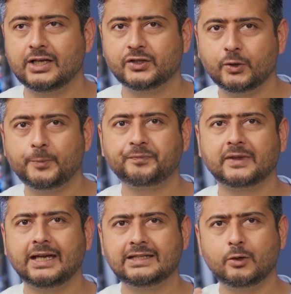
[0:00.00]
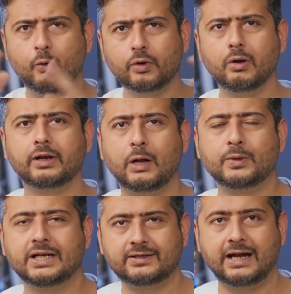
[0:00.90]
So it's an overall
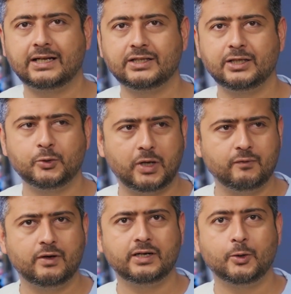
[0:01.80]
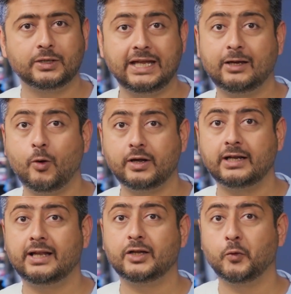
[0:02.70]
rounded strategy to convert or take
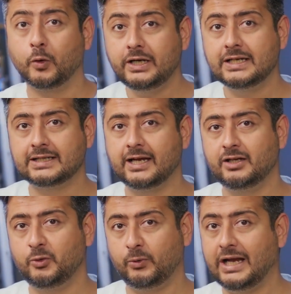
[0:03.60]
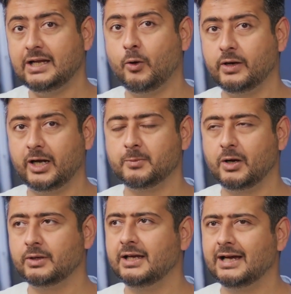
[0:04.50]
content that you already decided to write content
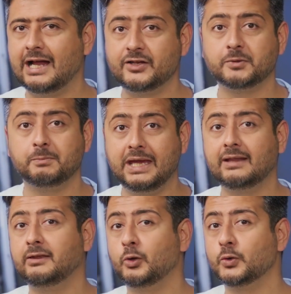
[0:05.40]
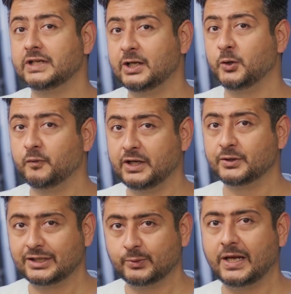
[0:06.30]
about and just make those into
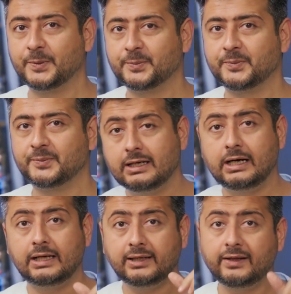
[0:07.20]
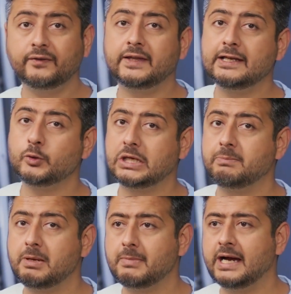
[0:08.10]
videos as well. Another thing to
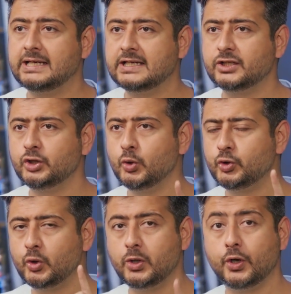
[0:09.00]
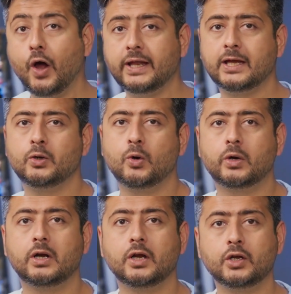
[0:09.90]
keep in mind is you should not
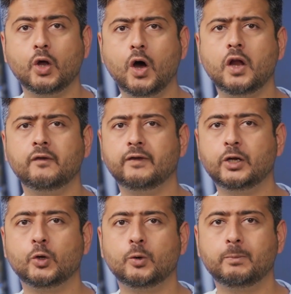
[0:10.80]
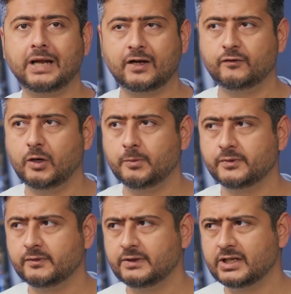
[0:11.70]
ignore non-video
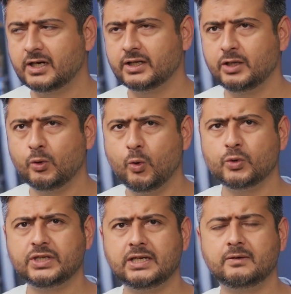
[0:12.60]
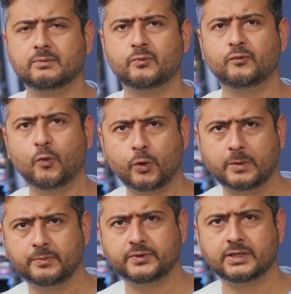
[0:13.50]
platforms, which are the OG
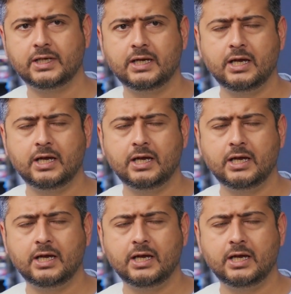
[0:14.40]
forums.